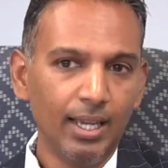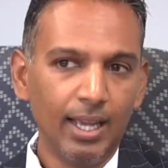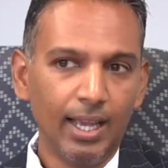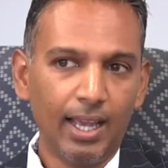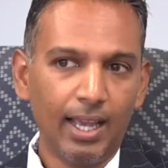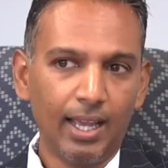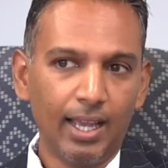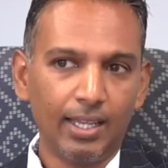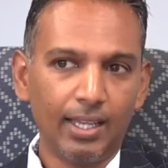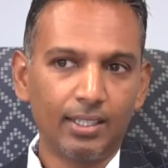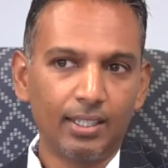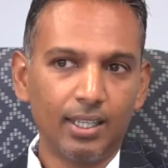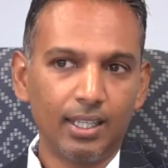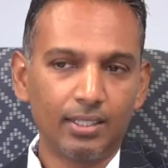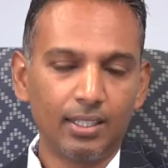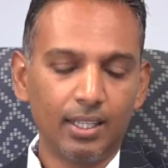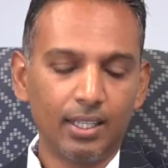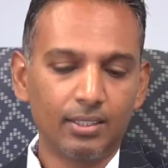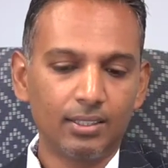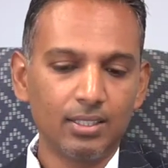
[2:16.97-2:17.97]
And,
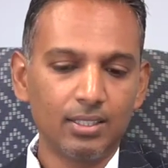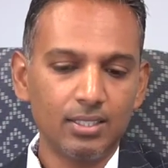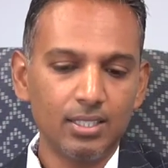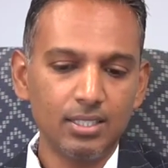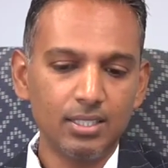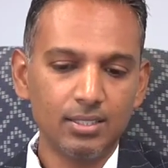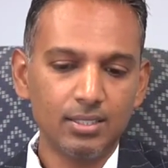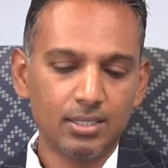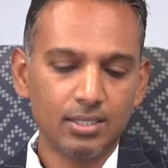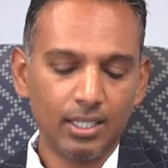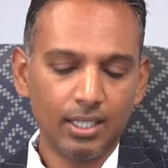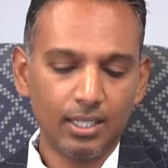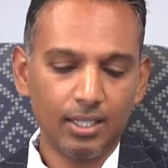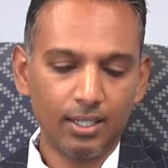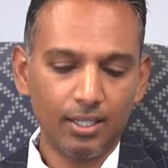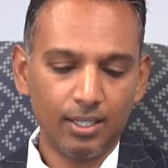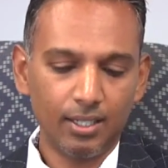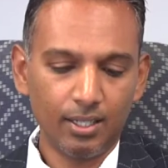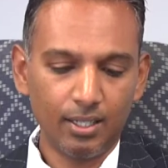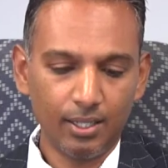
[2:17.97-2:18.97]
and, and this is
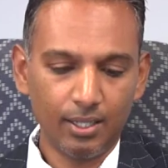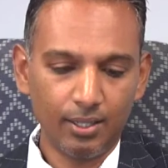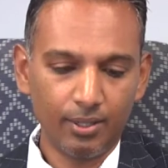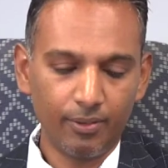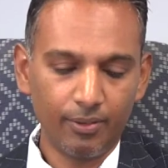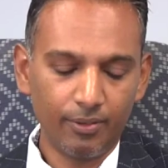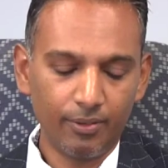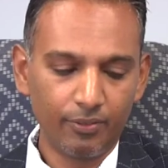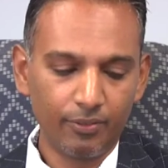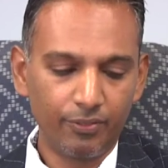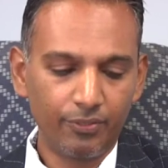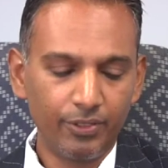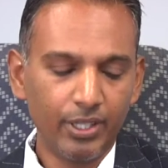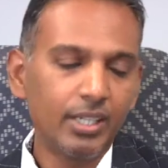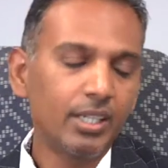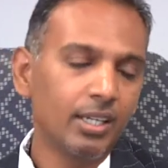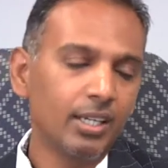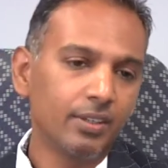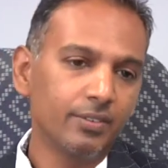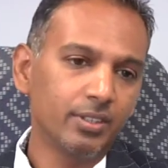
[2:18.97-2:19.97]
uh,
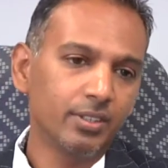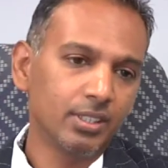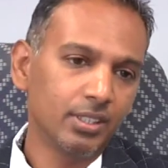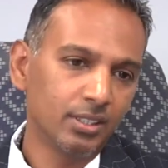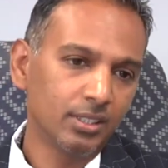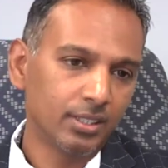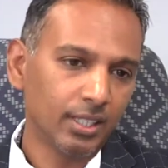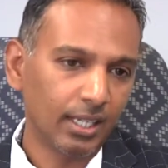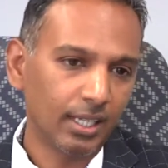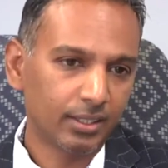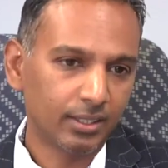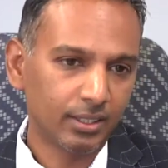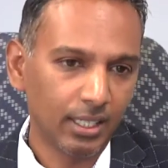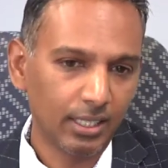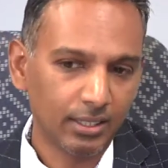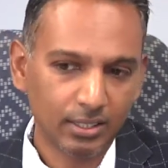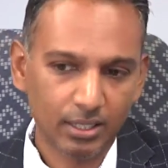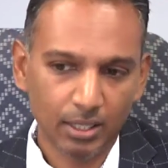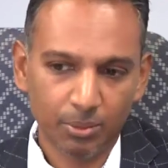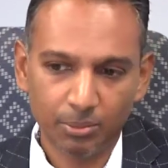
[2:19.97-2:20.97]
very evident at,
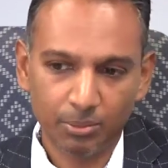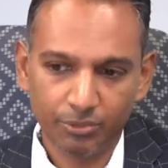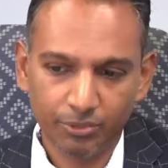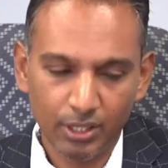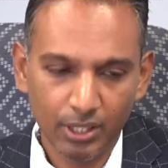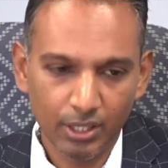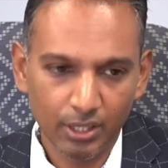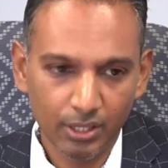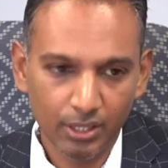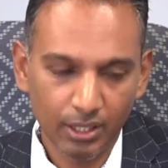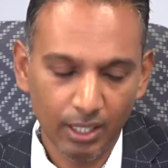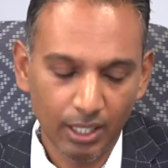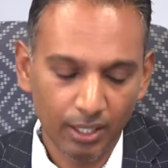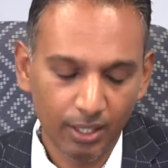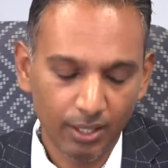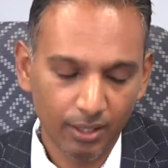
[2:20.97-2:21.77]
at some, of the, uh,